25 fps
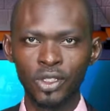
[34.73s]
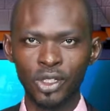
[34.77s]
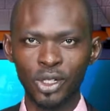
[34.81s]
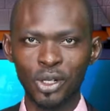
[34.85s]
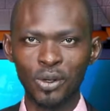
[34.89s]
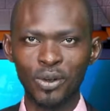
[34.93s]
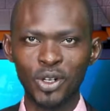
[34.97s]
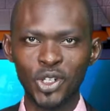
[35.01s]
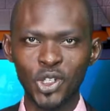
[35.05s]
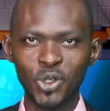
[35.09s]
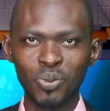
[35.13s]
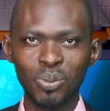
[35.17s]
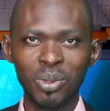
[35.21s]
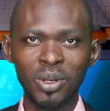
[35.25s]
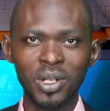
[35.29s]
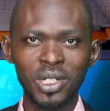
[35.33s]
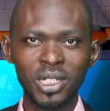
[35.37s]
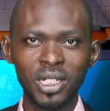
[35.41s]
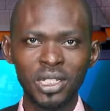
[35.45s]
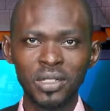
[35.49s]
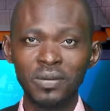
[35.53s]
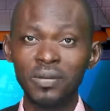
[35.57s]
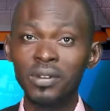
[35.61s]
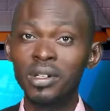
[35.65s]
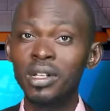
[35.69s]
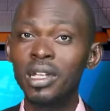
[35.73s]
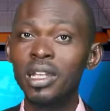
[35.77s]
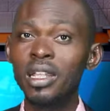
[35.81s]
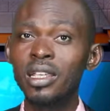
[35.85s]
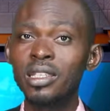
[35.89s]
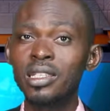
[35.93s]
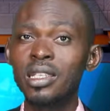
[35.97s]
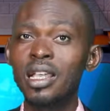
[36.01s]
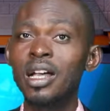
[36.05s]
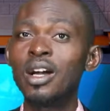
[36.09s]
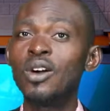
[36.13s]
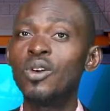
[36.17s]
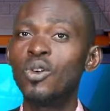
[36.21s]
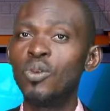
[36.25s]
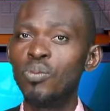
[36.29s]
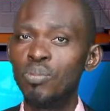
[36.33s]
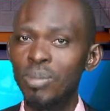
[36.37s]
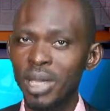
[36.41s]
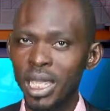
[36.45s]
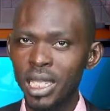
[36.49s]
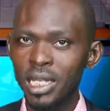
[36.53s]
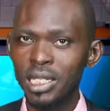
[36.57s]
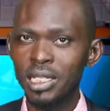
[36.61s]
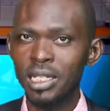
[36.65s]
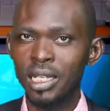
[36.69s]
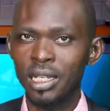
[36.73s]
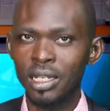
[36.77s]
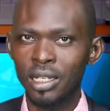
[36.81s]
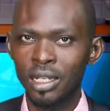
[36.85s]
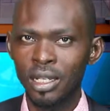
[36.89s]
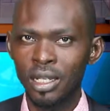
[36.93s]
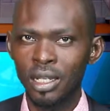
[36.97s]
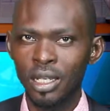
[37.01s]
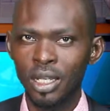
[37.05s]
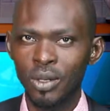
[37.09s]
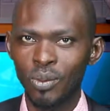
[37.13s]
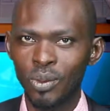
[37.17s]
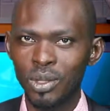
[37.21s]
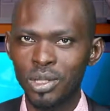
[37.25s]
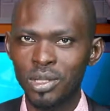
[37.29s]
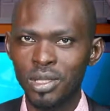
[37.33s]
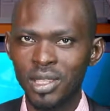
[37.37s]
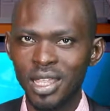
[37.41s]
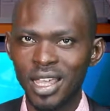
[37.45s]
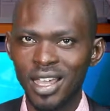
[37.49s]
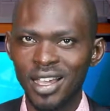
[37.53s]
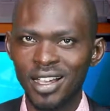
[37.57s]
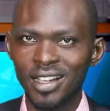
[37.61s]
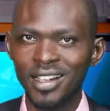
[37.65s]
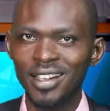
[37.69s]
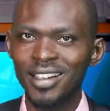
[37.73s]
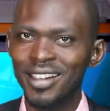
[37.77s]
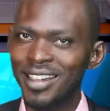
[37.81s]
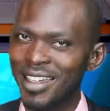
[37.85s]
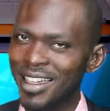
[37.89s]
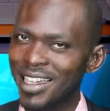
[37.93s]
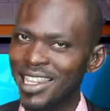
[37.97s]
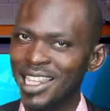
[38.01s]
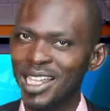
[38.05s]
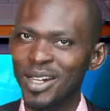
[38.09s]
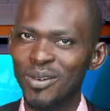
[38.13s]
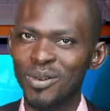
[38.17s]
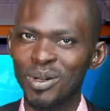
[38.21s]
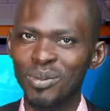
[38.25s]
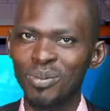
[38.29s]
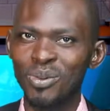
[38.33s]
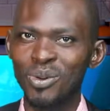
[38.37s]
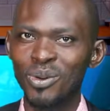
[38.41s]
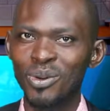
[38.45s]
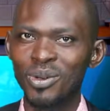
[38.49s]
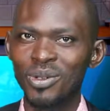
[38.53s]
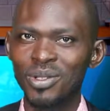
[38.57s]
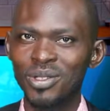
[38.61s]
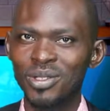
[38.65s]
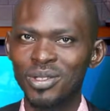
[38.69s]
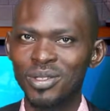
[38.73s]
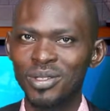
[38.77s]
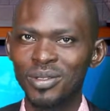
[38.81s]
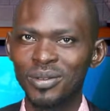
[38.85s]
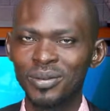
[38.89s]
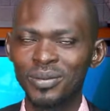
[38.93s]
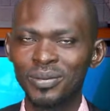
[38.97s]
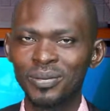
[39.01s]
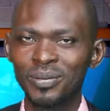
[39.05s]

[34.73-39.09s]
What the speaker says: Correspondent Vanessa Obeyten was there and now reports.